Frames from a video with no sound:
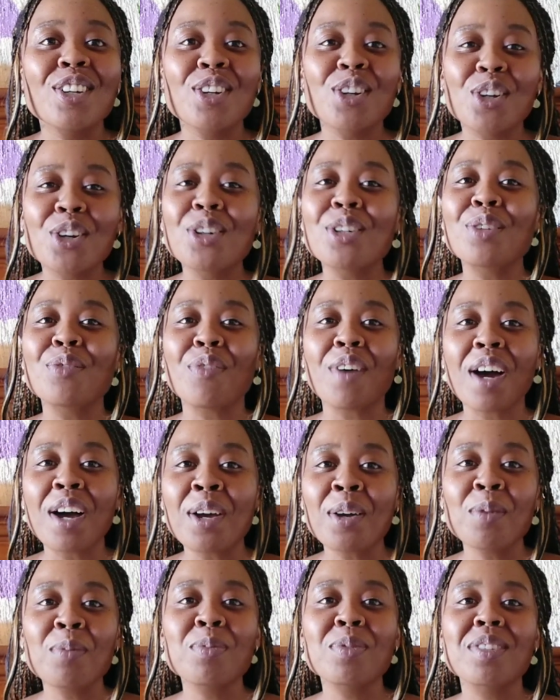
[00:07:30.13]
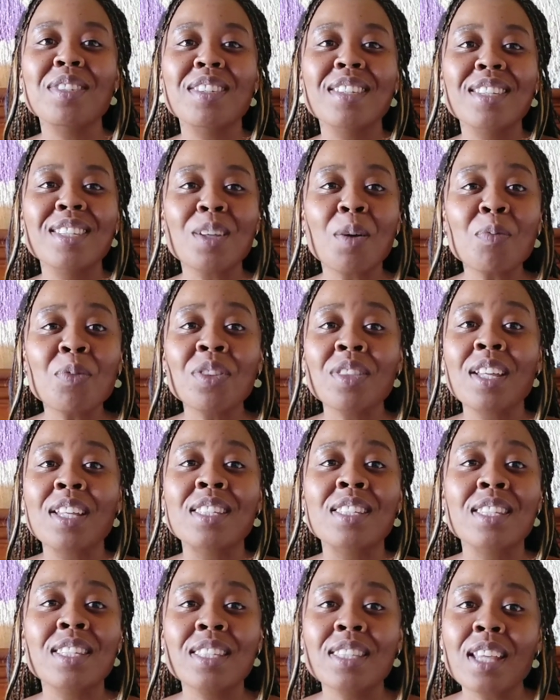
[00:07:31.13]
good vibes, something that
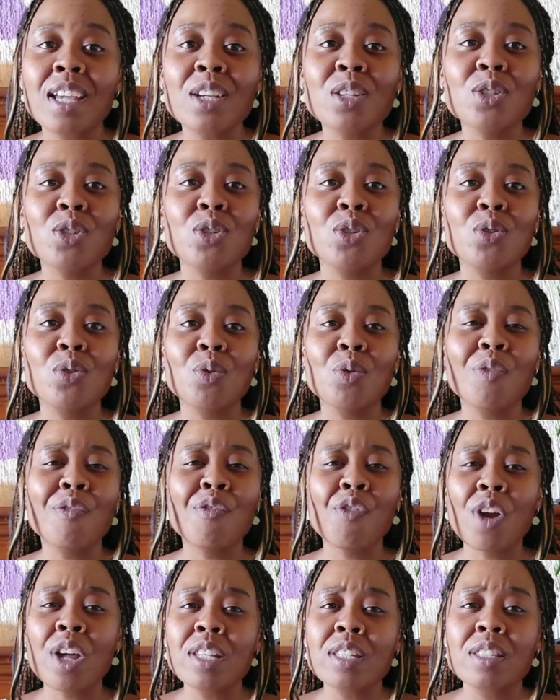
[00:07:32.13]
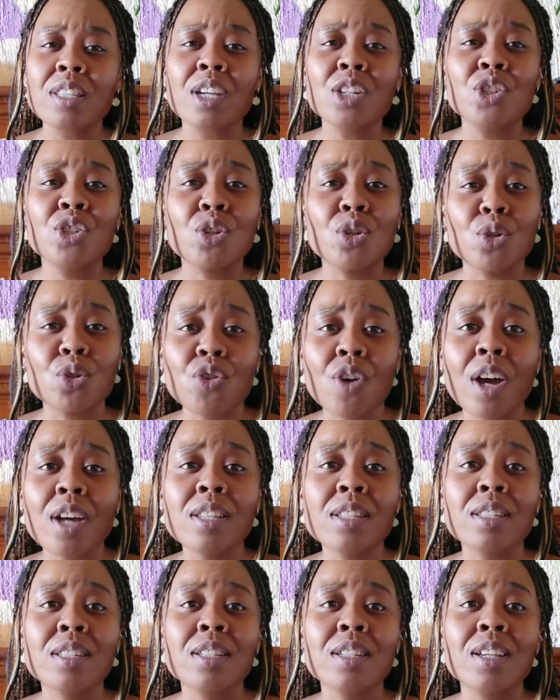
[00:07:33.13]
sustains you, friends that you
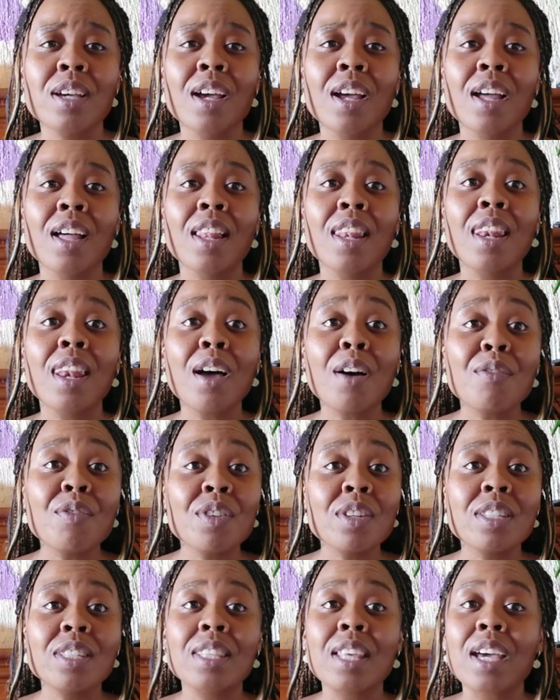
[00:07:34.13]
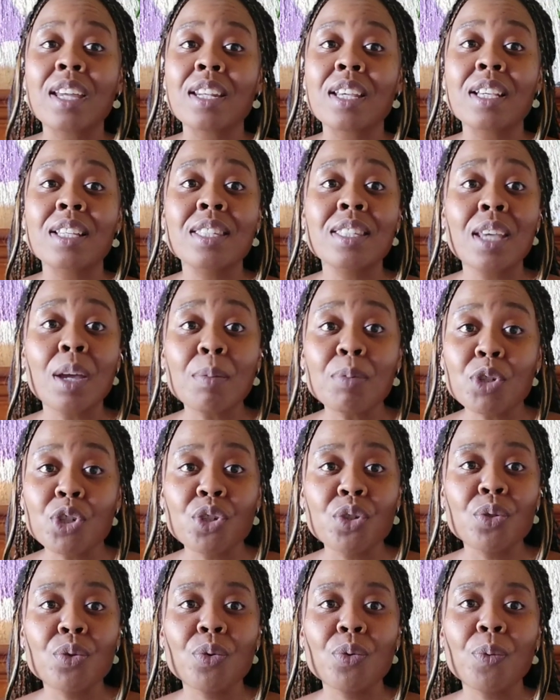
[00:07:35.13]
trust, lovers that accept
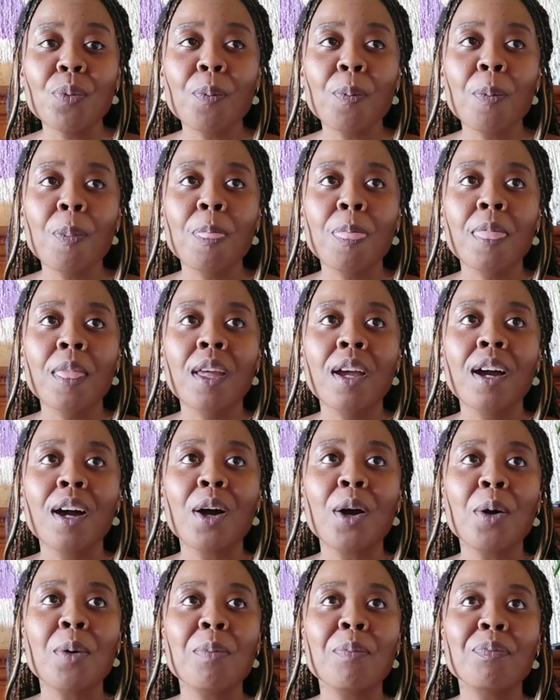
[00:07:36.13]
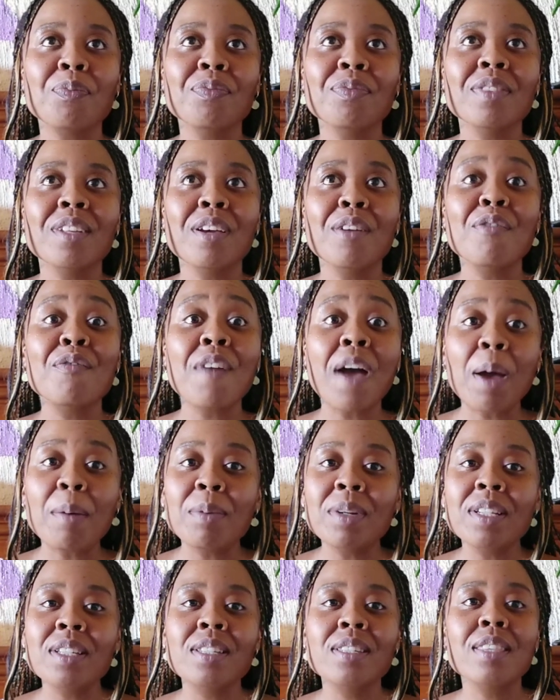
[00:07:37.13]
you,
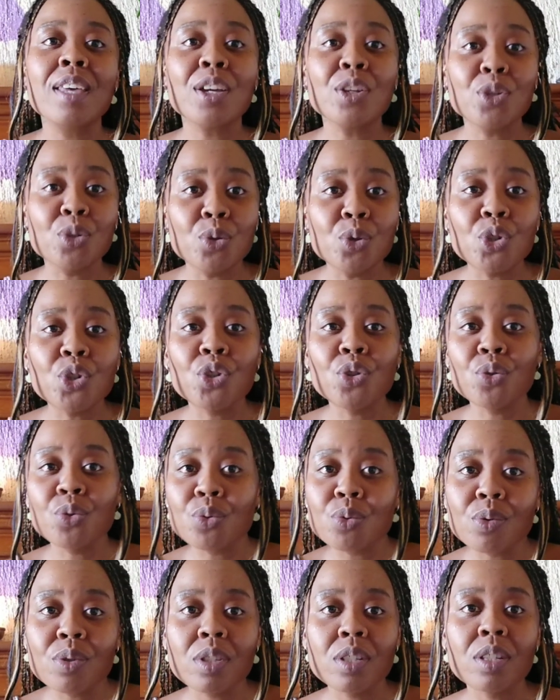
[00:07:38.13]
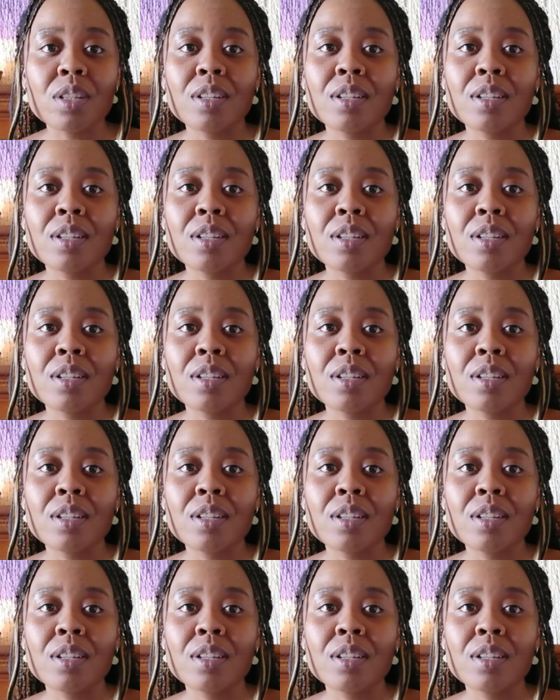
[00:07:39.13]
families that you choose,